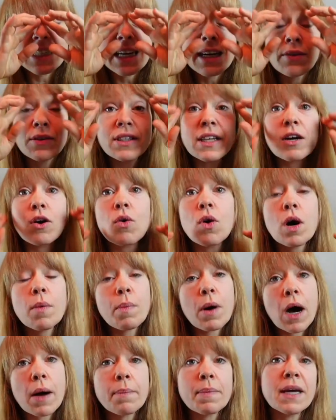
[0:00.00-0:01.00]
And I was like, oh, I'll
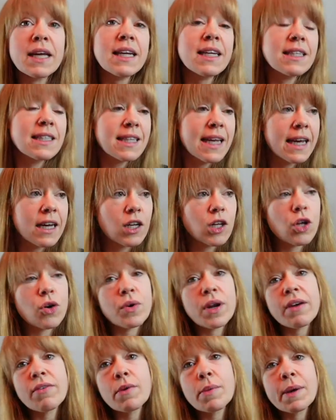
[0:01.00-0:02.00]
pop in and say hello
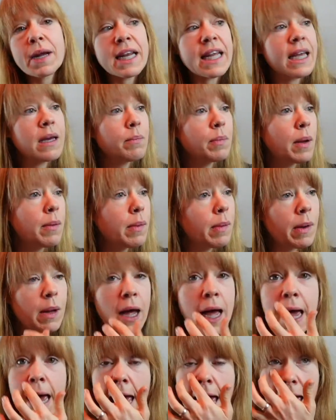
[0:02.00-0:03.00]
to everybody and blah, blah,
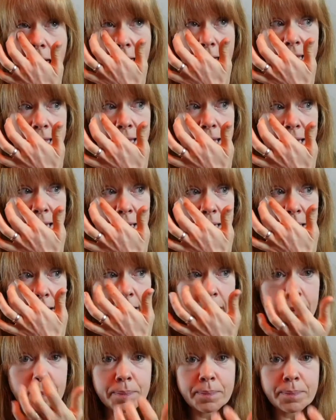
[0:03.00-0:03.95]
blah. And then